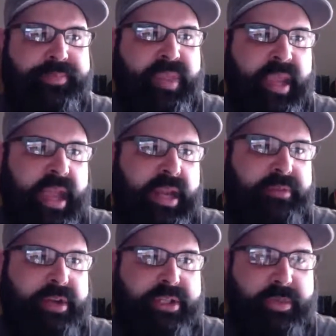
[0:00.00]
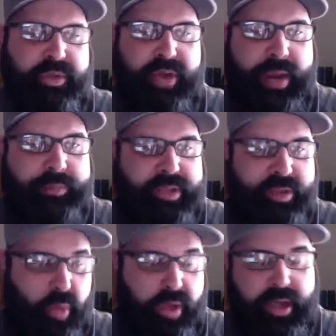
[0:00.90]
and if you're subscribed to the
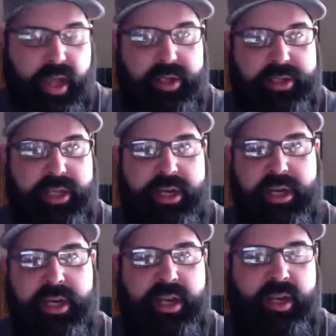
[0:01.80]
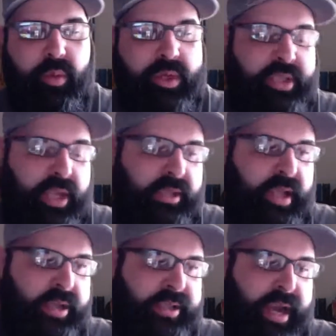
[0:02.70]
$1 tier, which
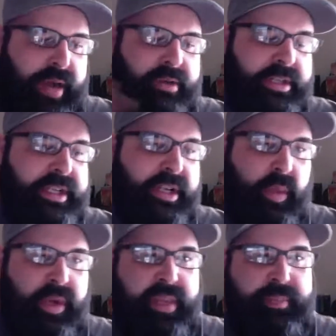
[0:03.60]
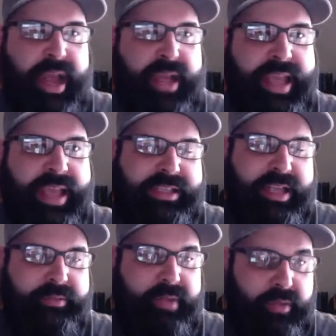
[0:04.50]
unlocks every single one of the podcasts that
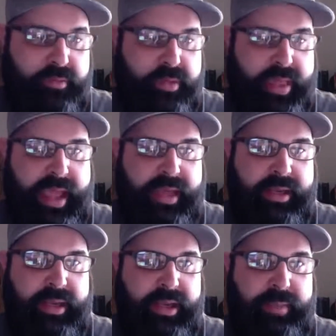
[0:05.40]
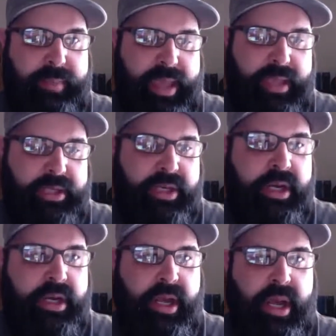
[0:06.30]
I've done for that page,
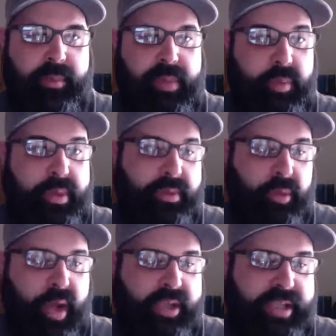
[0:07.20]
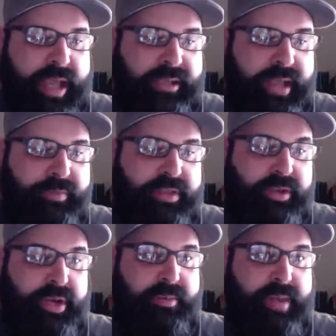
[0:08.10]
you'll be able to watch that live
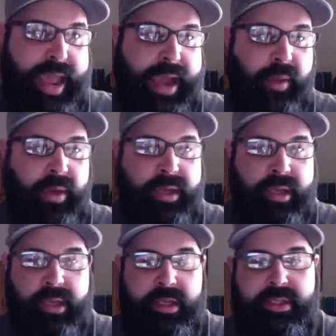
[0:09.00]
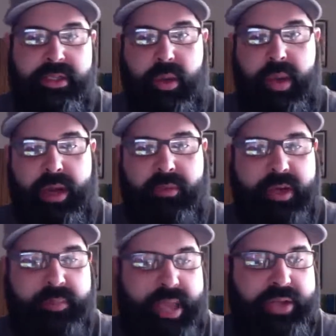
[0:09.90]
stream now. So head over to
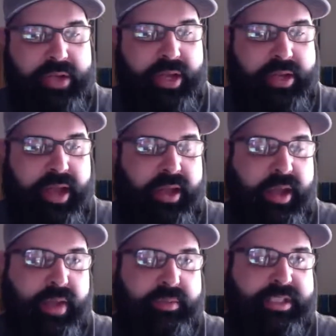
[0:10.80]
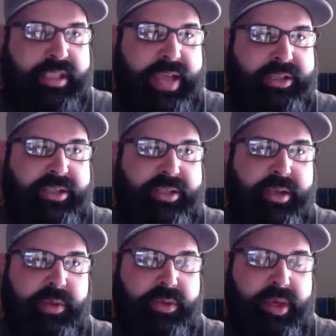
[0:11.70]

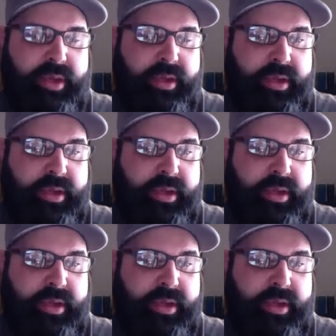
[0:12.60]
patreon.com/casinoskunk